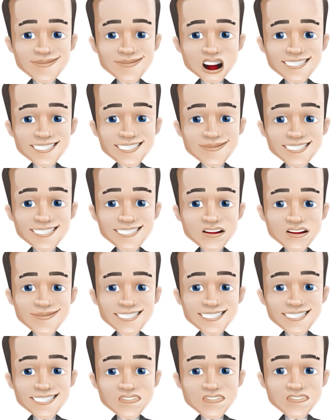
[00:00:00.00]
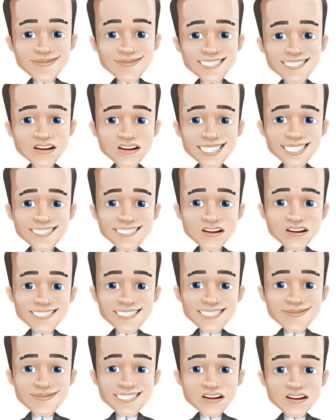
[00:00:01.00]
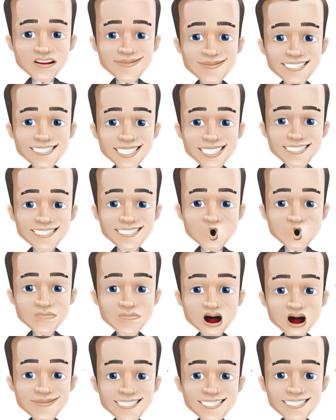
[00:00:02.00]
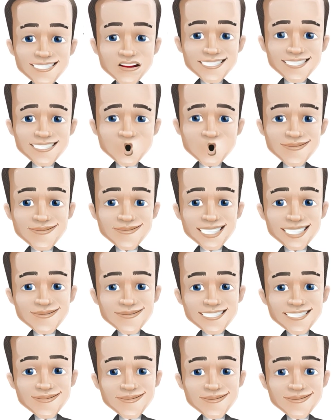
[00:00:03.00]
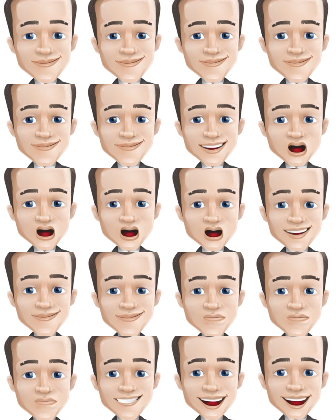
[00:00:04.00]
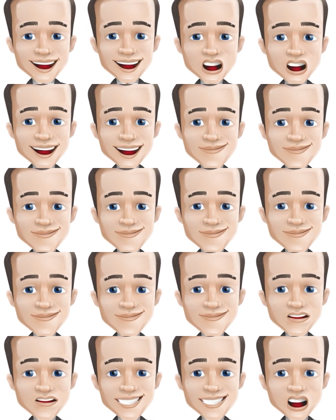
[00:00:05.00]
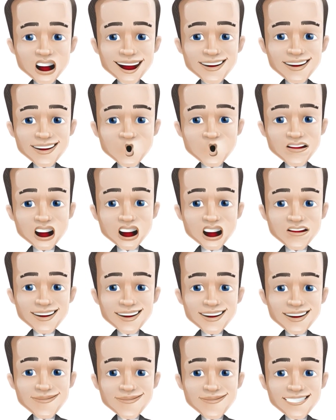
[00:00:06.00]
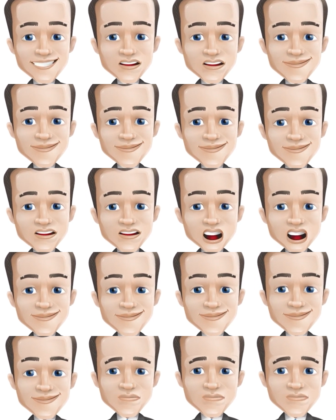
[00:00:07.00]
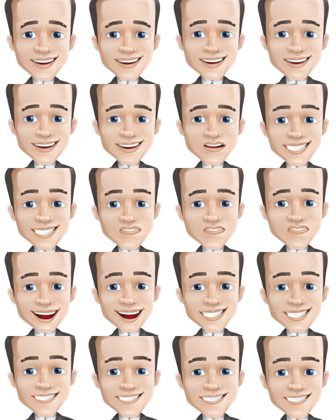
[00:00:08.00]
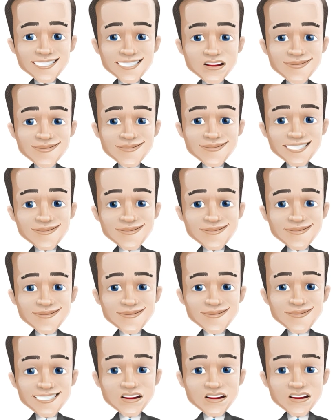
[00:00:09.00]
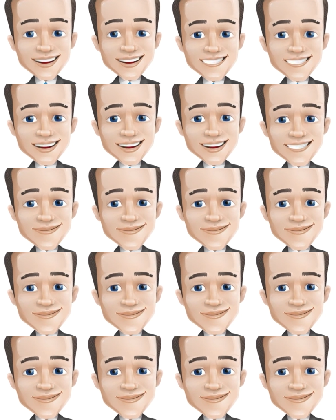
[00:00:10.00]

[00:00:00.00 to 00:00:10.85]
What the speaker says: stocks from a particular sector like consumer goods. It really depends on which way you're looking at things, or maybe even defensive stocks, currencies.